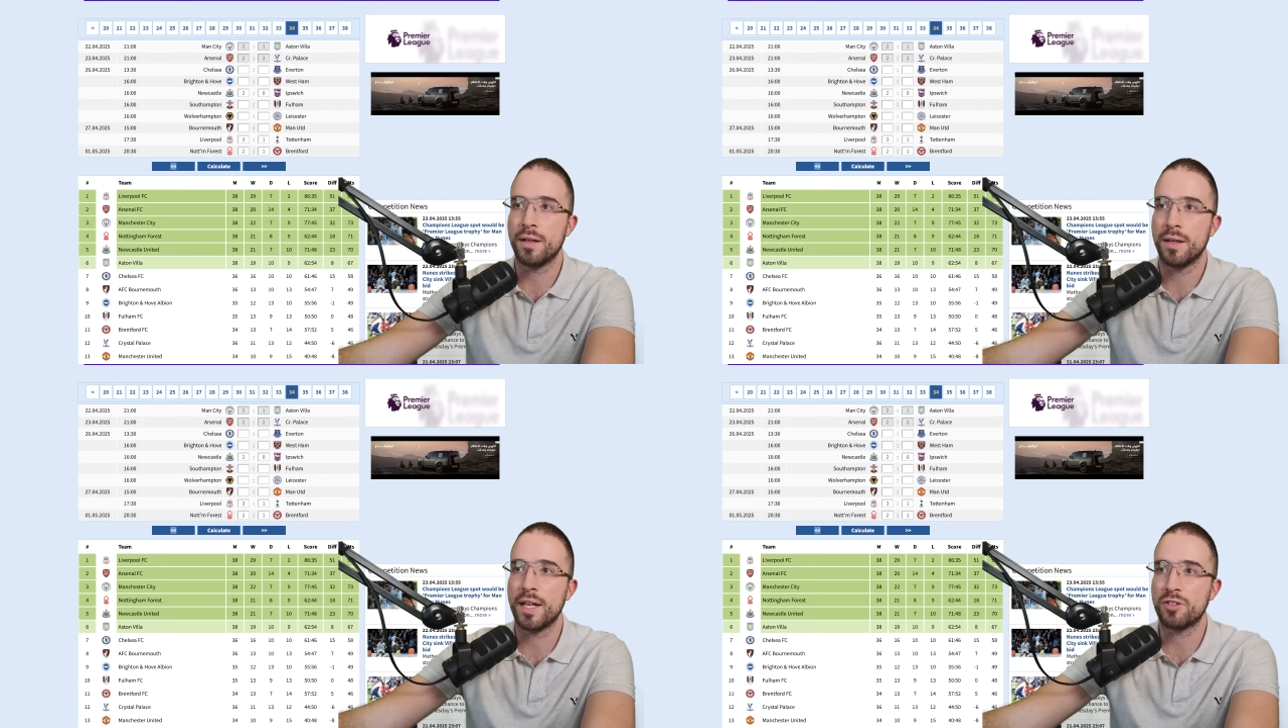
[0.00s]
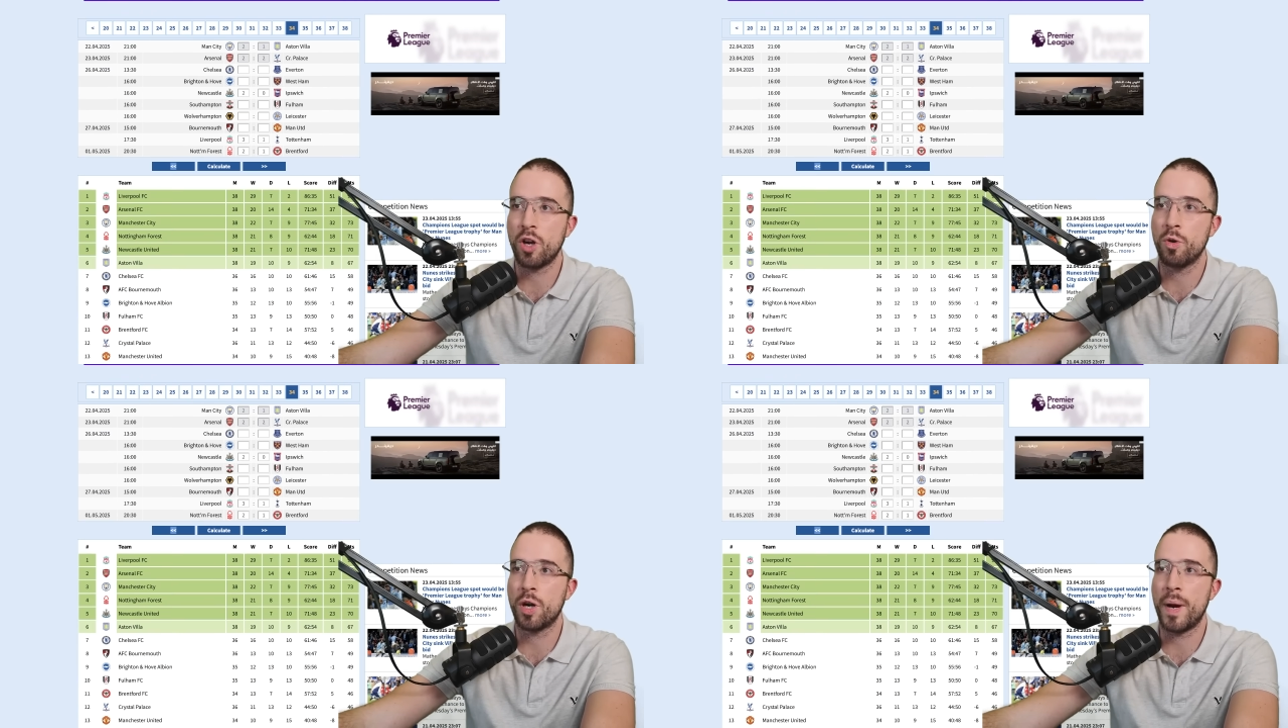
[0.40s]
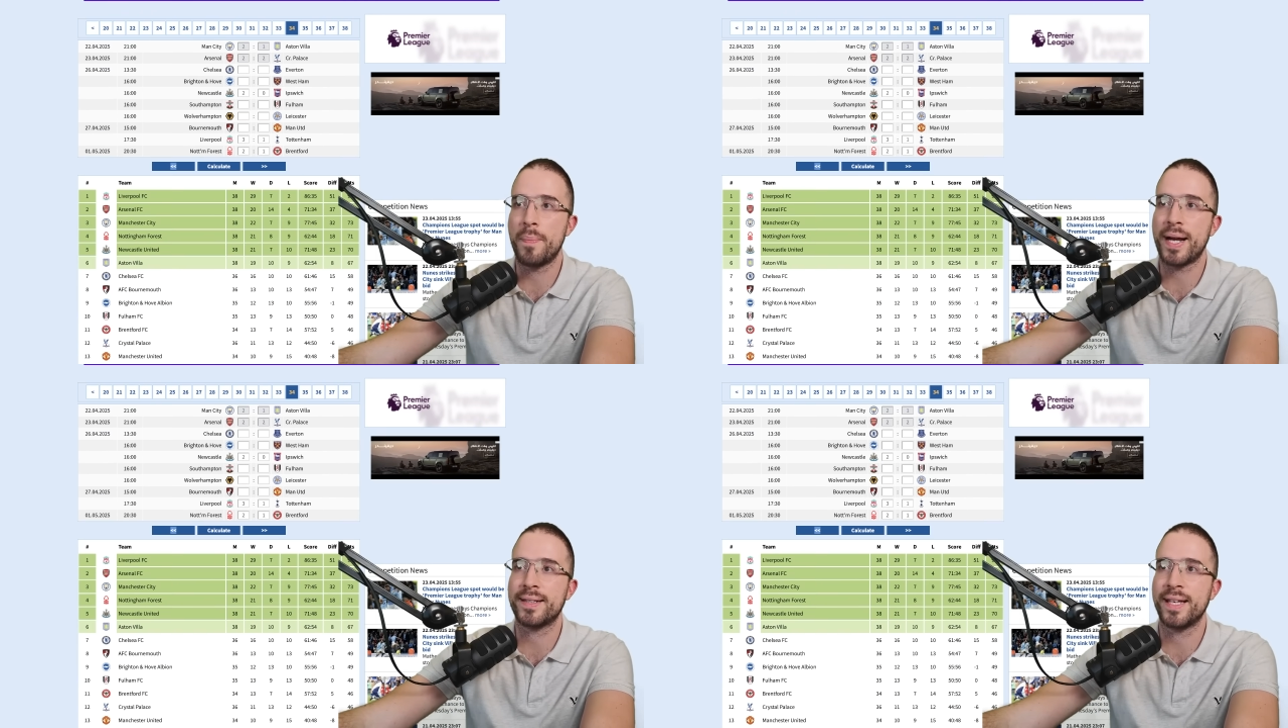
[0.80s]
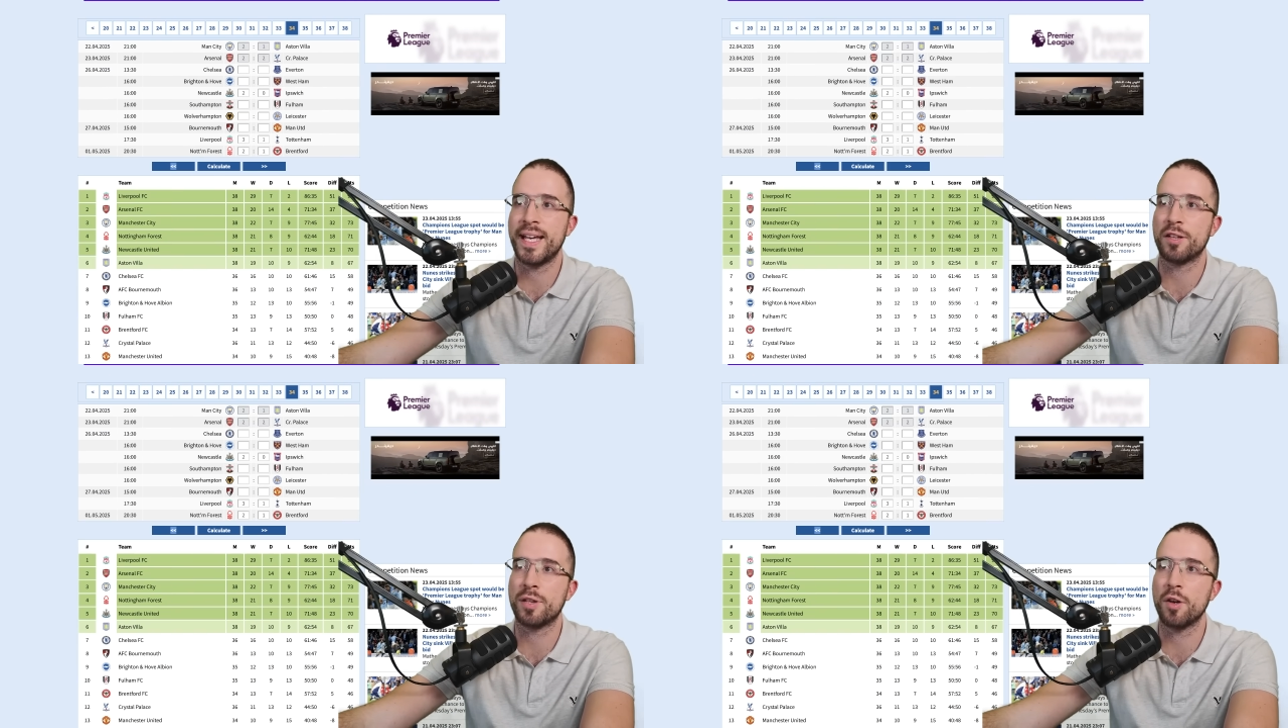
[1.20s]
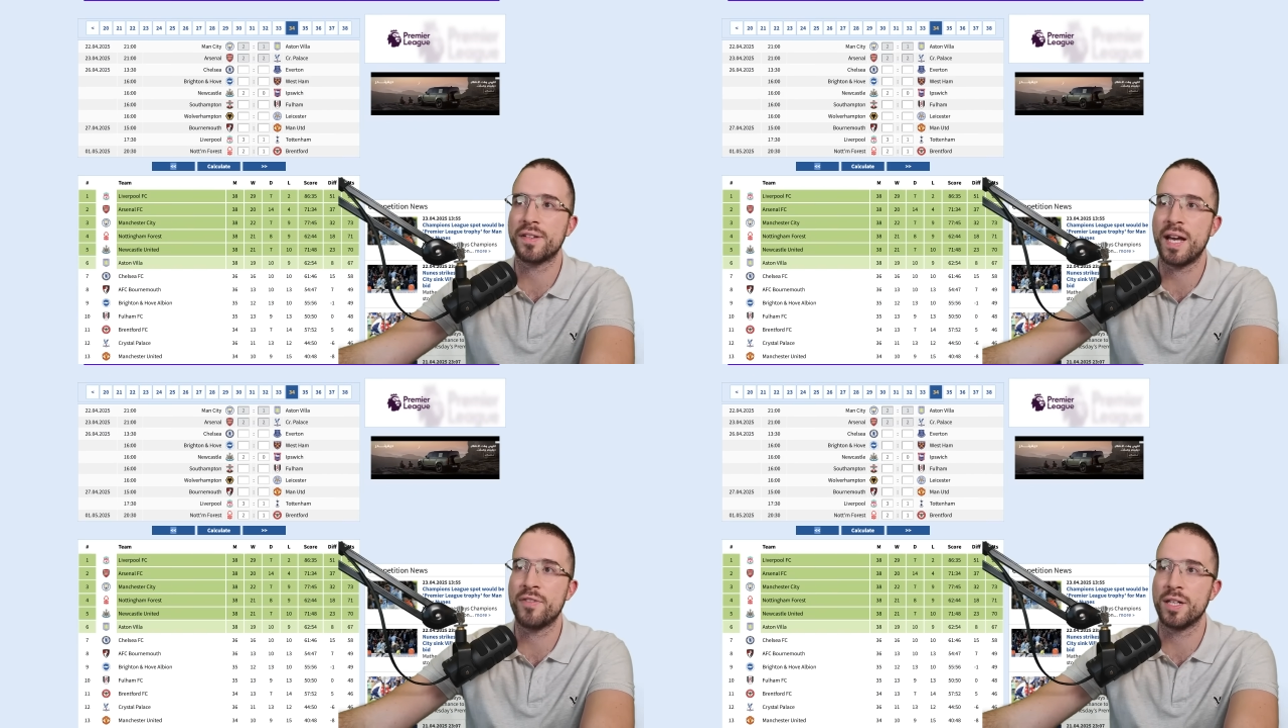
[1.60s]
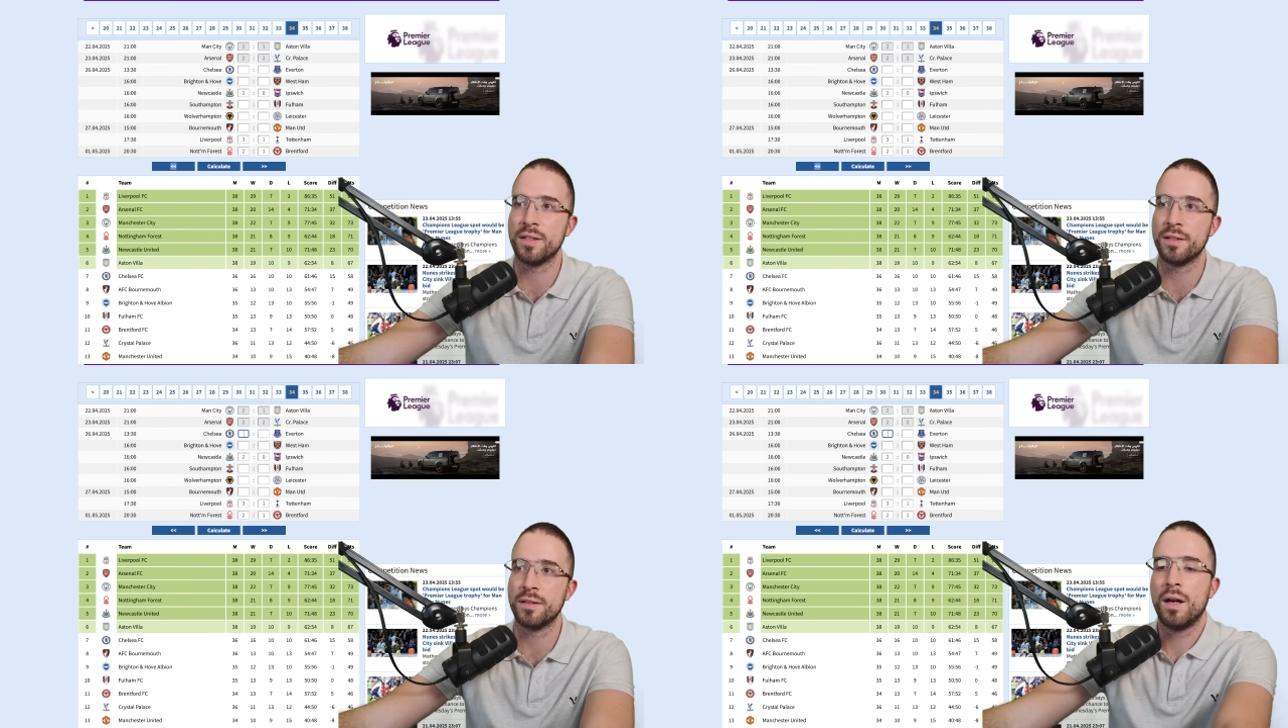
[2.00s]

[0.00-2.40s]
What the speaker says: Let's go all the way back to here. Chelsea-Everton.